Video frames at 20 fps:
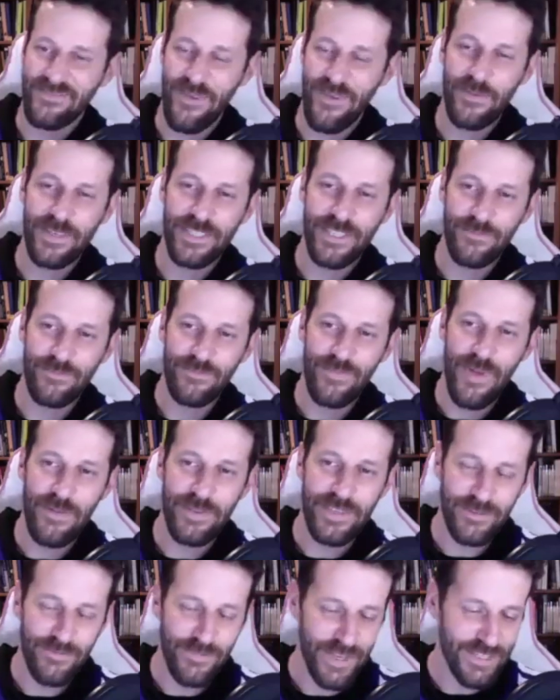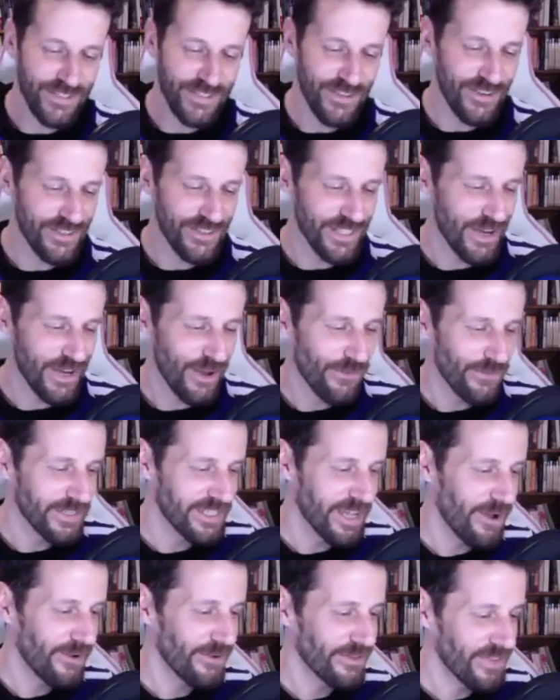maybe some maybe some listeners can help
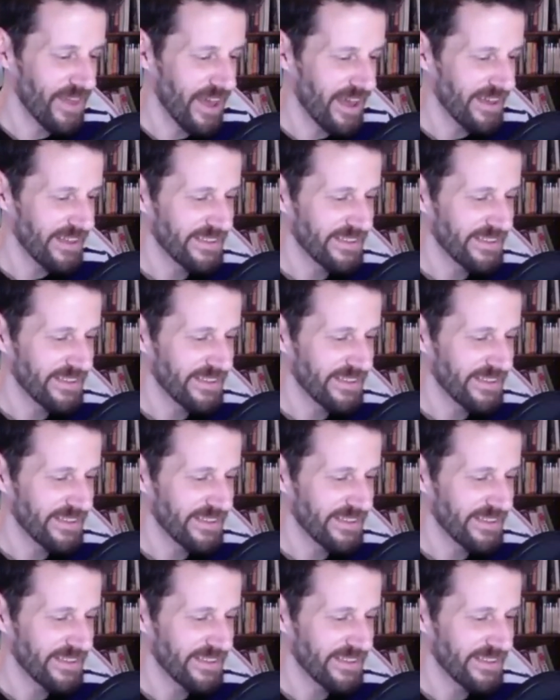us out with that.